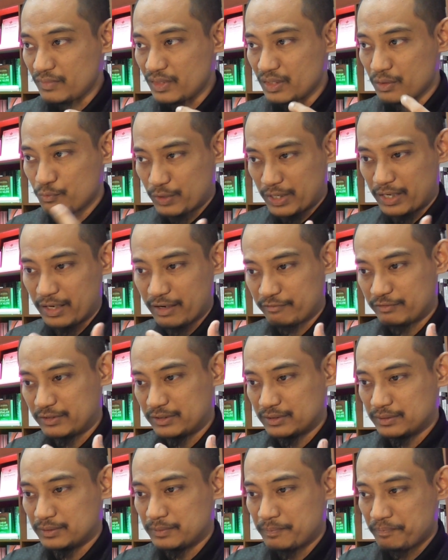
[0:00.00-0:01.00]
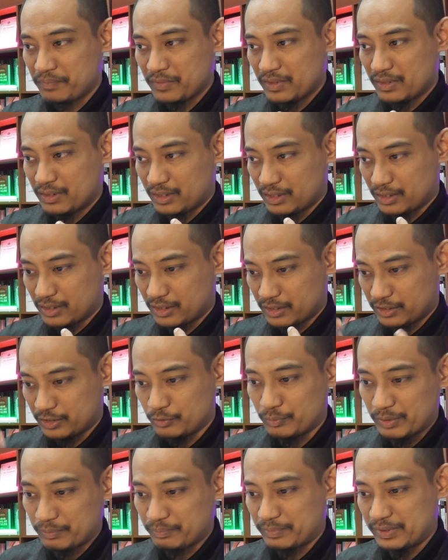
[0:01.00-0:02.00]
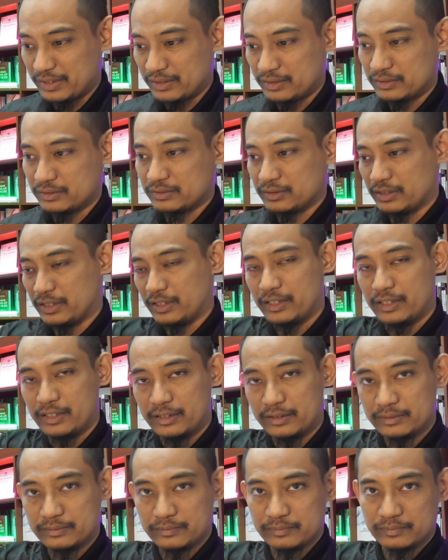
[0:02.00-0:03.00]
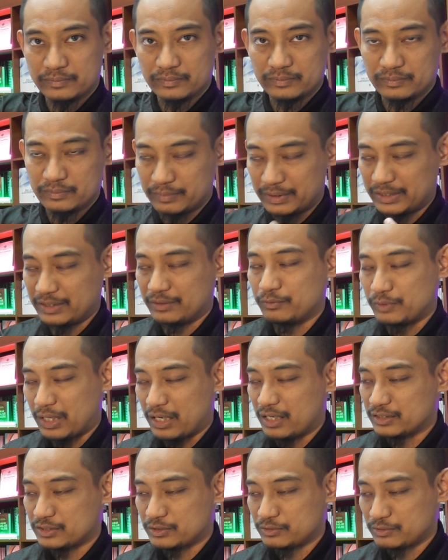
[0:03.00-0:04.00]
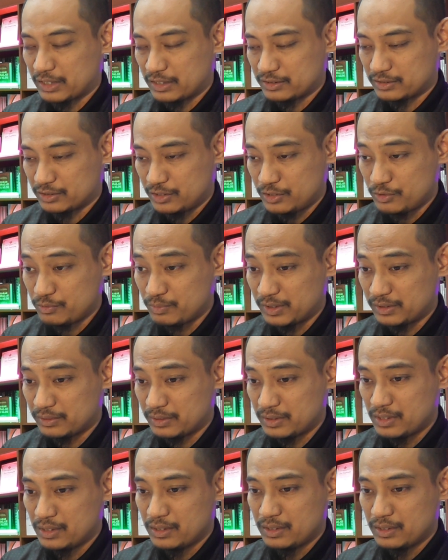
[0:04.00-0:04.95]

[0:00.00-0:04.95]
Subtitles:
We have the human being, and meaning us as a human,